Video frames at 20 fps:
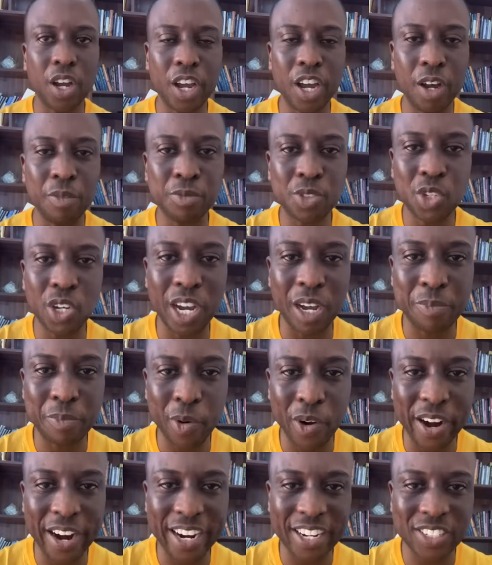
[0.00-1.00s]
Welcome to our
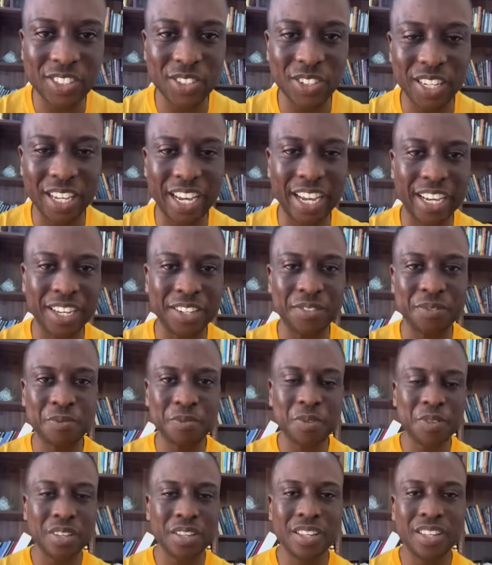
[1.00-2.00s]
prayers today.
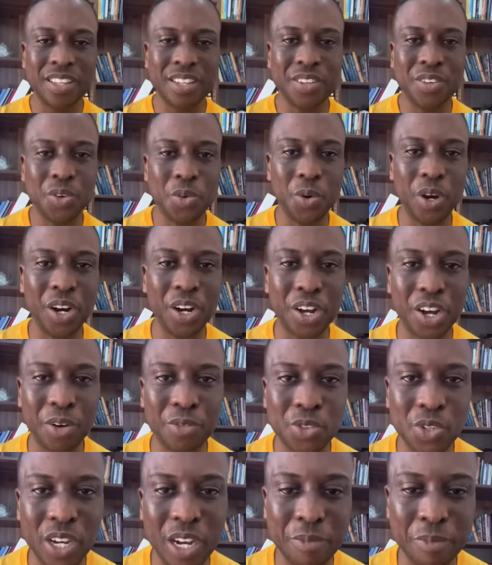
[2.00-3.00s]

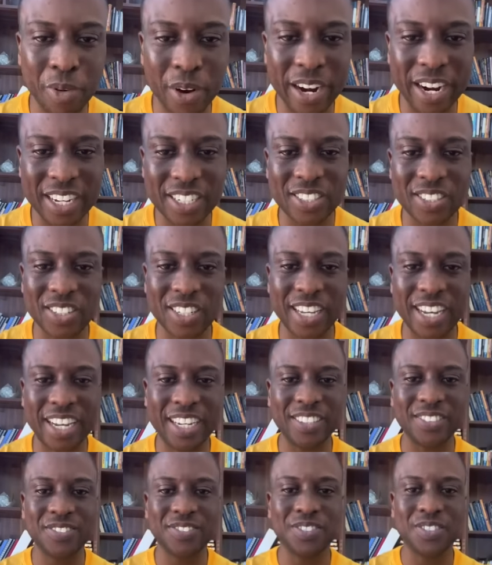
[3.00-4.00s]
Welcome to our prayers
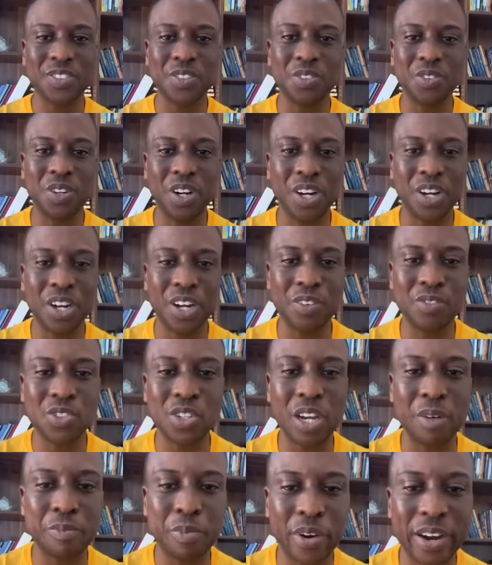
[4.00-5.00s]
today.
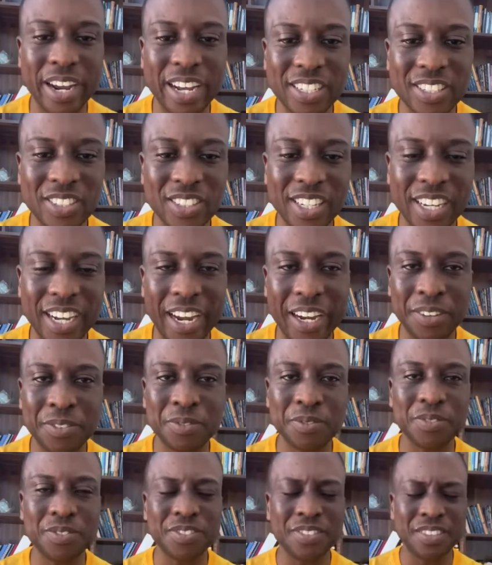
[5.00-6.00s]
Welcome to our prayers today.
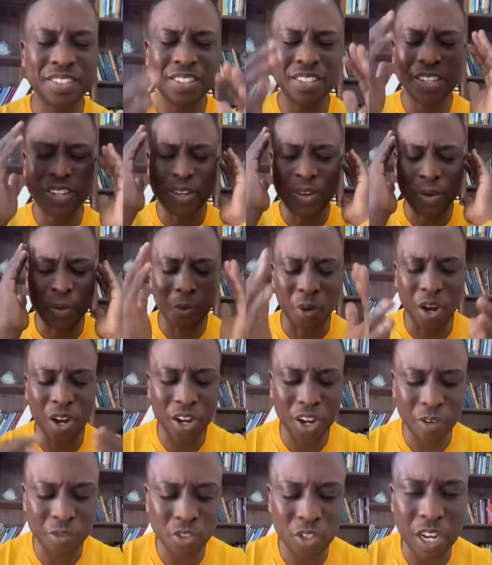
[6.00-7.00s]

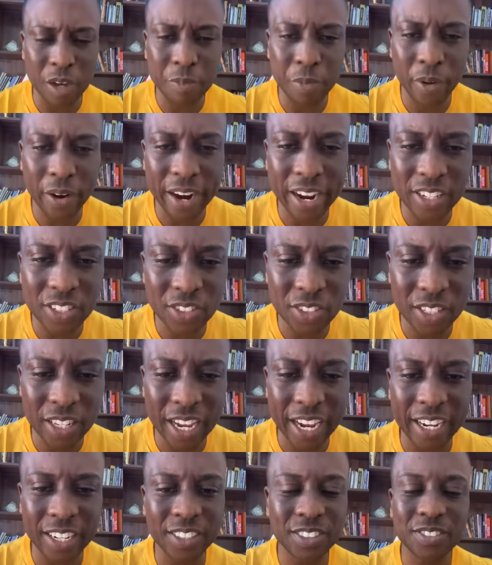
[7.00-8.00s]
Welcome to our prayers
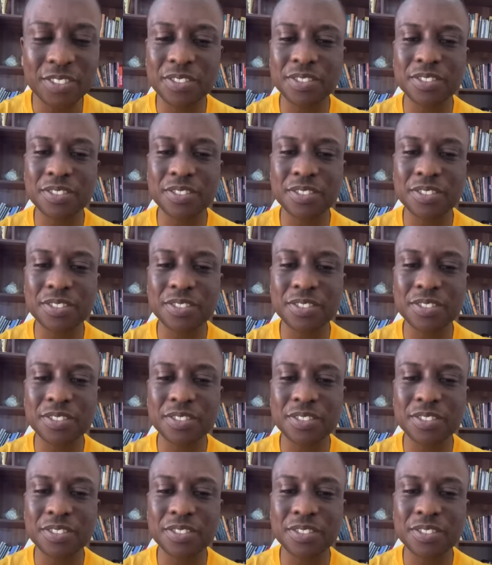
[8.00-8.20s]
today.